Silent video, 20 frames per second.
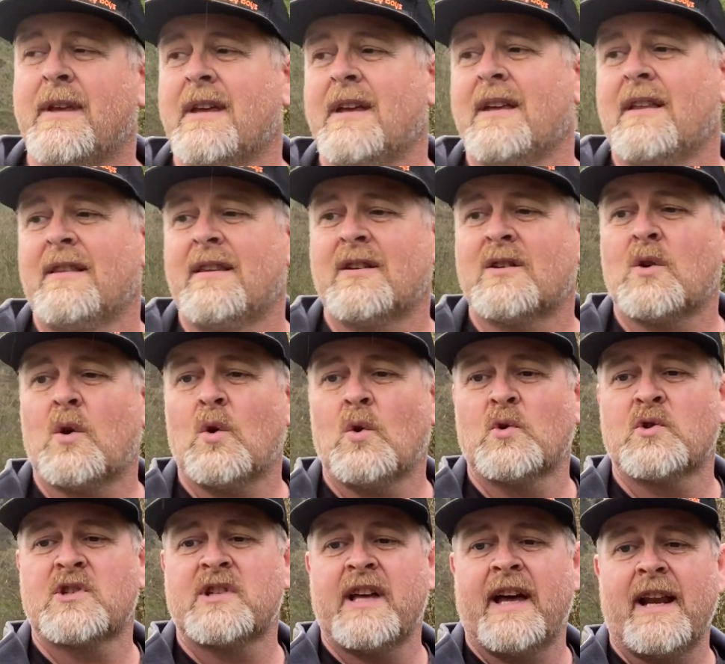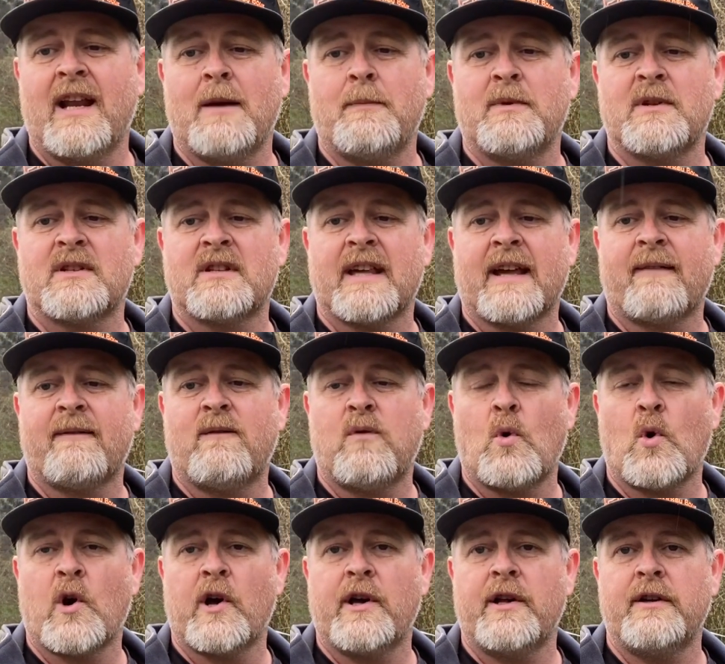This whole setup is like
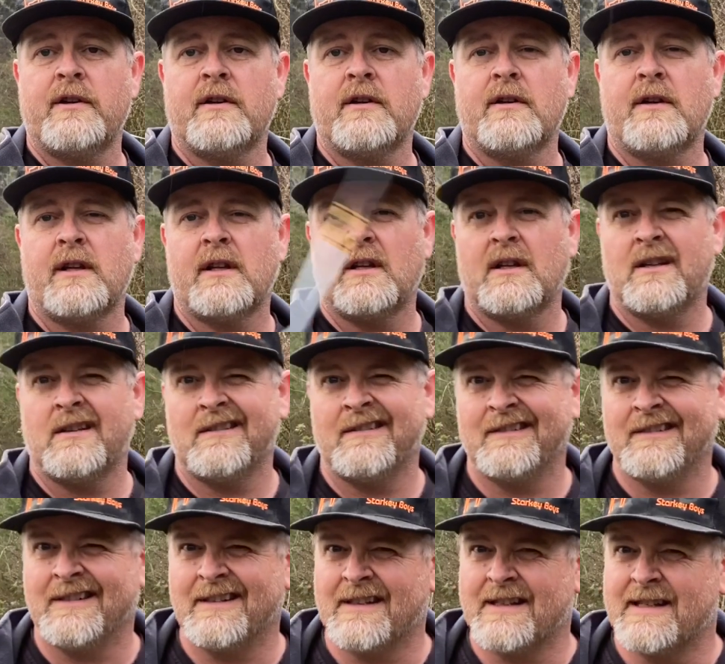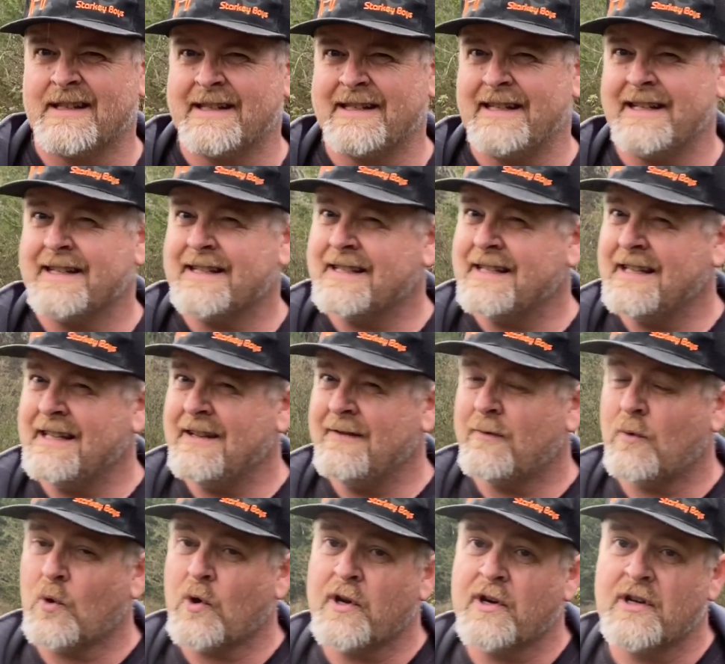460,
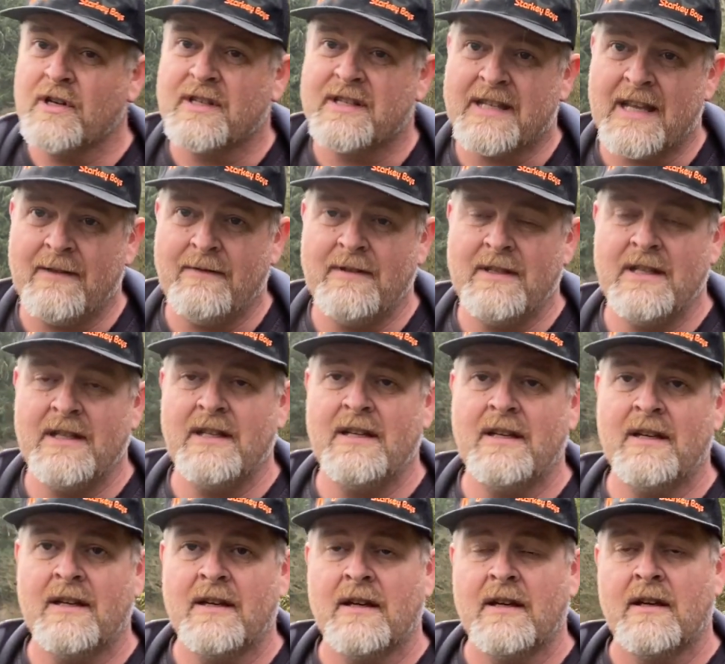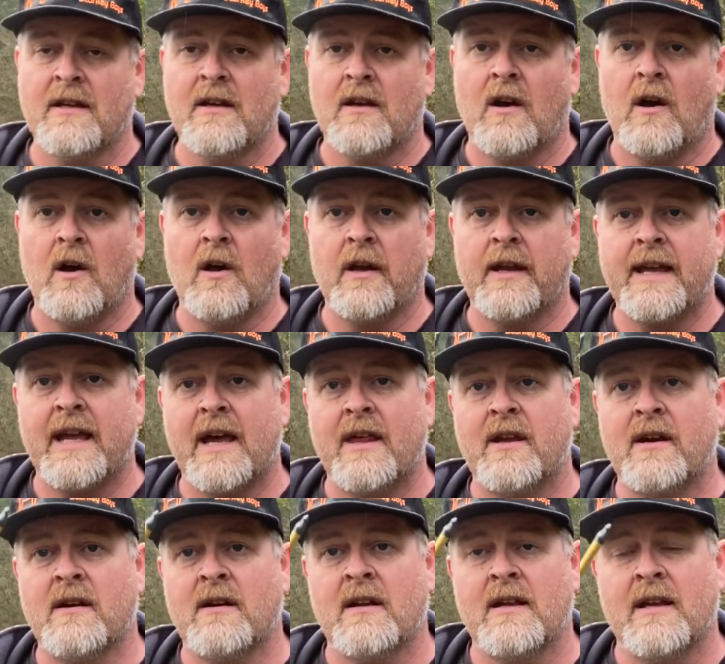470
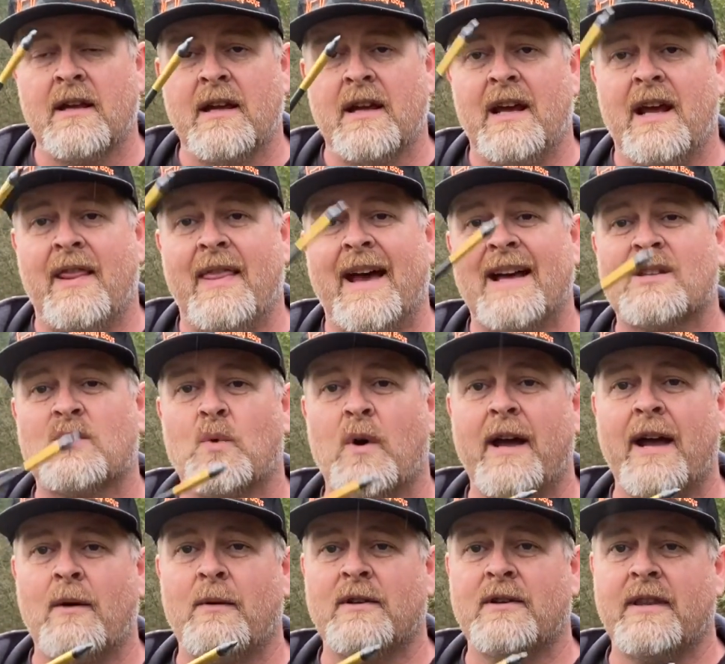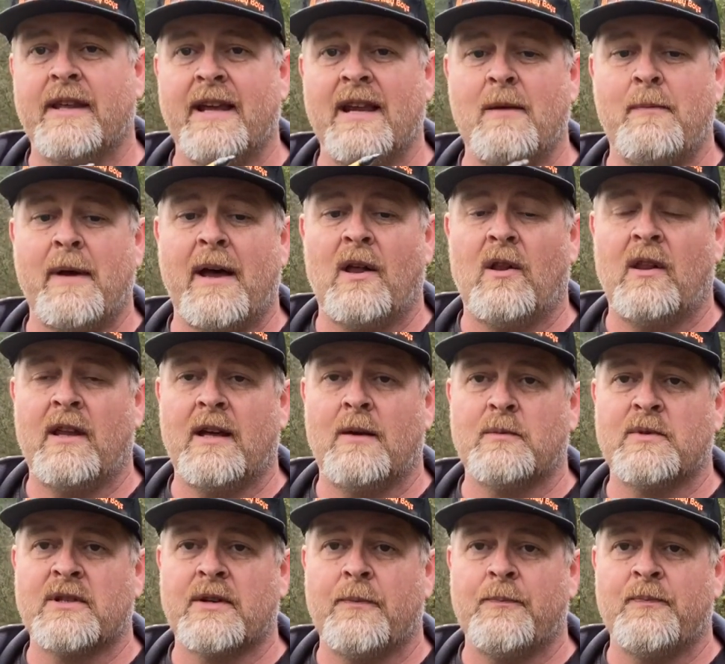altogether, and that's why I went to the 80-pound
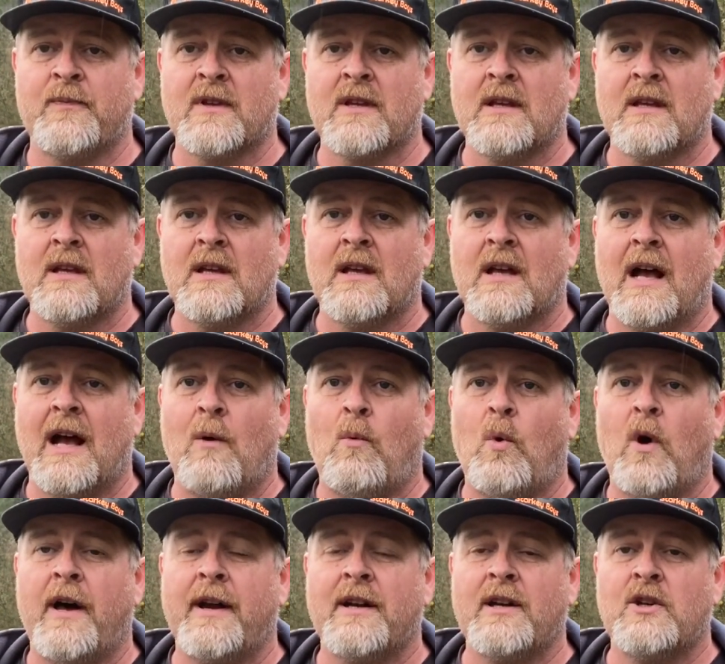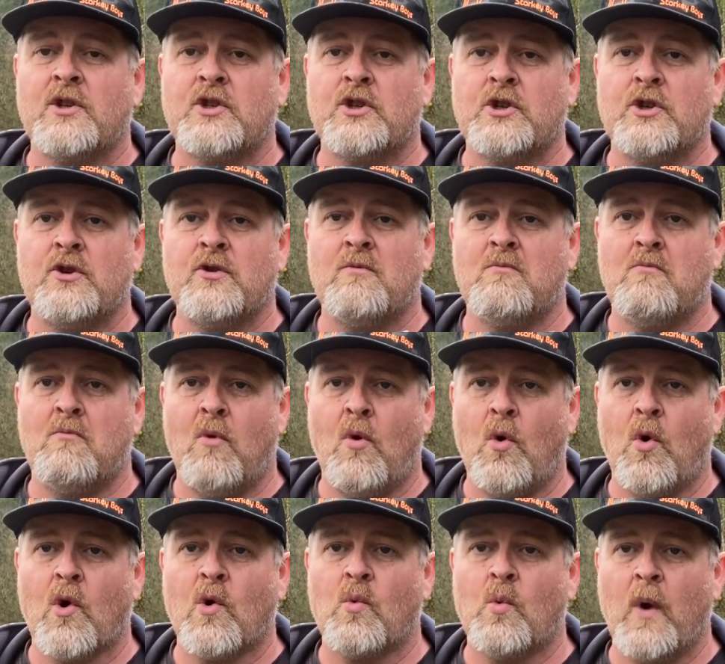limbs. I wanted to shoot
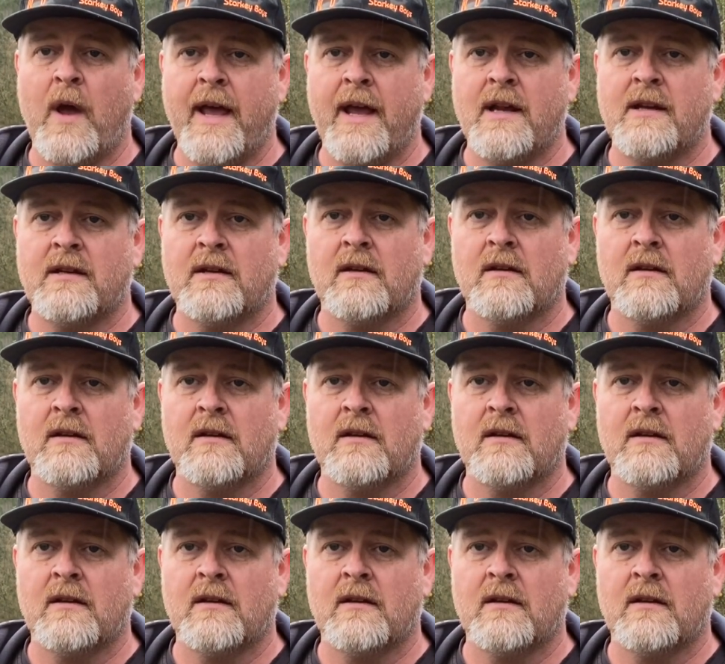more weight